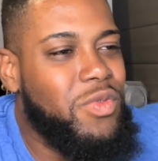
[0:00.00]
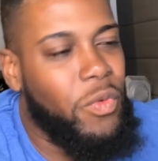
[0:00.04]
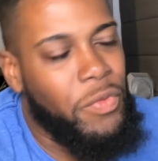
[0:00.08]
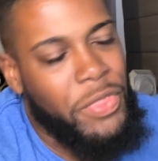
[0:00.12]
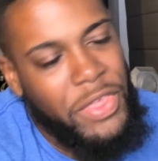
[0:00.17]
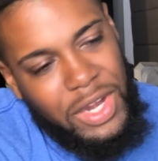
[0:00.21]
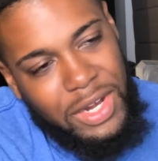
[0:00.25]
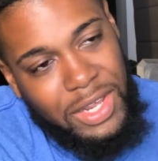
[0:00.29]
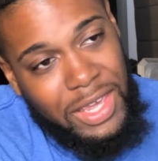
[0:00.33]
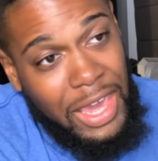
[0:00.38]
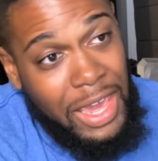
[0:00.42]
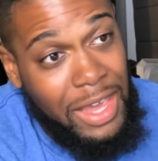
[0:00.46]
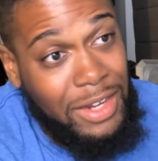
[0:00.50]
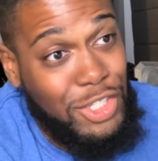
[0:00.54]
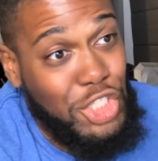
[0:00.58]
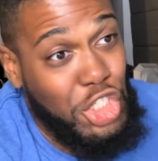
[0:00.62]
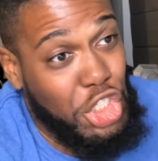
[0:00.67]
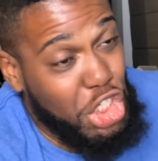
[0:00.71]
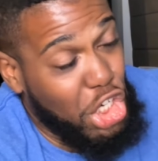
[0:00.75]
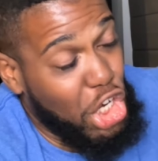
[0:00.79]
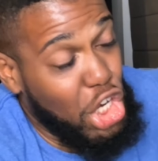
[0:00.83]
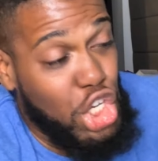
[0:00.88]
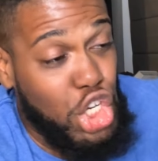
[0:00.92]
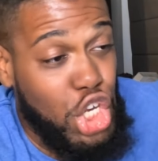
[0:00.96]
Then again,
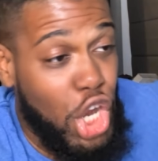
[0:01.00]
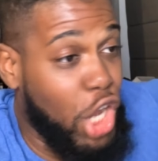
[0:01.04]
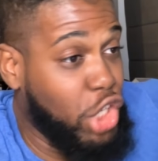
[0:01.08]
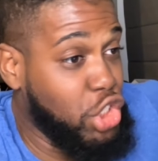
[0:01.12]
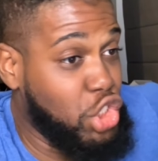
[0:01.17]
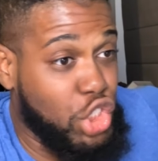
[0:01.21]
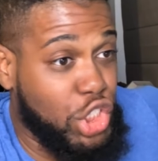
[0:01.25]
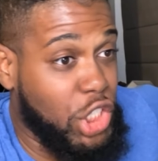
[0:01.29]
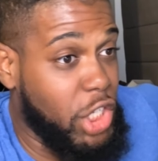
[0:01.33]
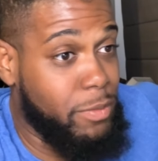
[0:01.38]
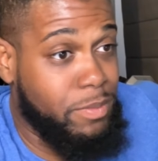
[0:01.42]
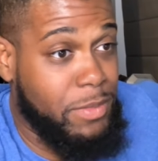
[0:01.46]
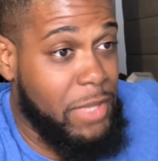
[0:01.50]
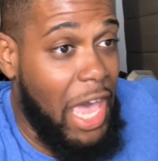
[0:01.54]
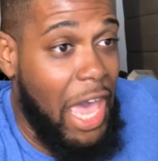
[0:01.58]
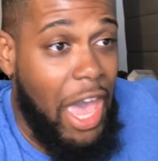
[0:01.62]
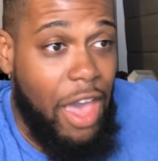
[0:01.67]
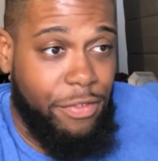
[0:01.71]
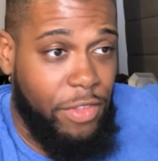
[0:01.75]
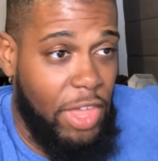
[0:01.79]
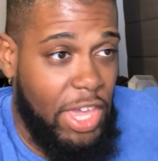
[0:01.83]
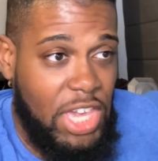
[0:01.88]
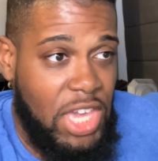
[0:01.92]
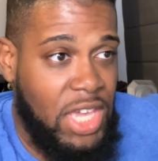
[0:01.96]
Shin does seem to
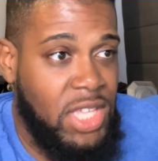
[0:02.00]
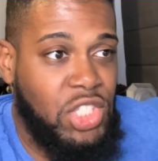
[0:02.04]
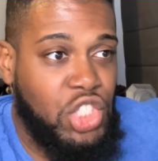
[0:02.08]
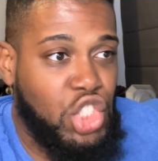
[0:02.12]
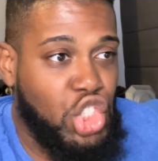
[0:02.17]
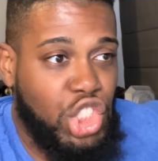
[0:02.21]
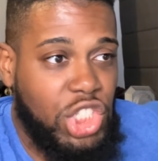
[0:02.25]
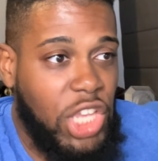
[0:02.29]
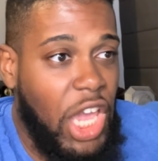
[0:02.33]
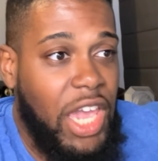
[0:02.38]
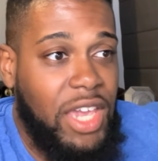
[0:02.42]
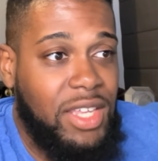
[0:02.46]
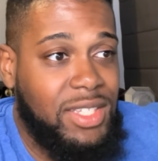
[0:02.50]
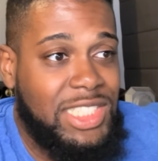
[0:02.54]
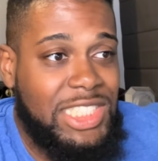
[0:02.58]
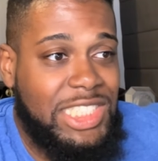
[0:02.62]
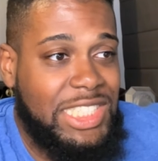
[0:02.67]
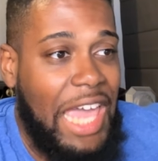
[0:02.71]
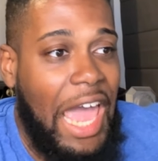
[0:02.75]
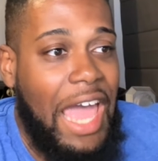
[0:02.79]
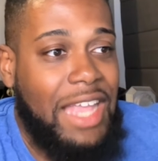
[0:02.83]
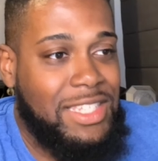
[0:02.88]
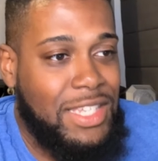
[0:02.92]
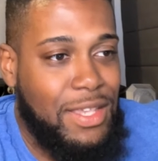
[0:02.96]
have, like, insane
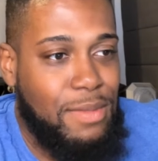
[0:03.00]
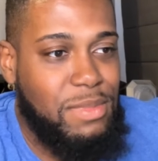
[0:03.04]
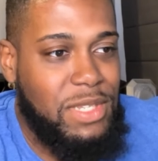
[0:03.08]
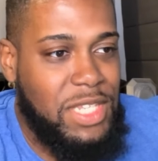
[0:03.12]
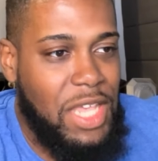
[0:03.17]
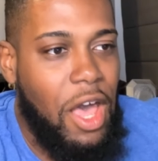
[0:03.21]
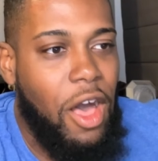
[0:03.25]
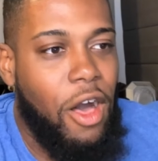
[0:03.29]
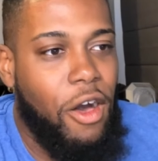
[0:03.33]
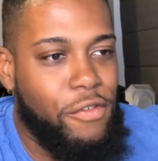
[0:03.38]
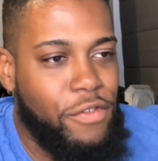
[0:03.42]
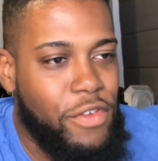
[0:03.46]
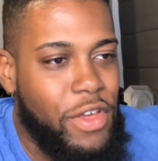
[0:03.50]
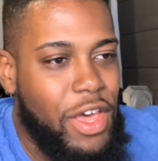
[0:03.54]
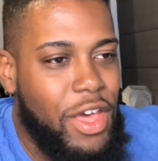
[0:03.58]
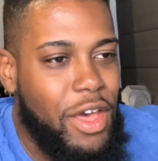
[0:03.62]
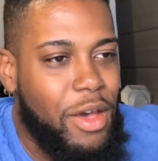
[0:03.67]
stats himself.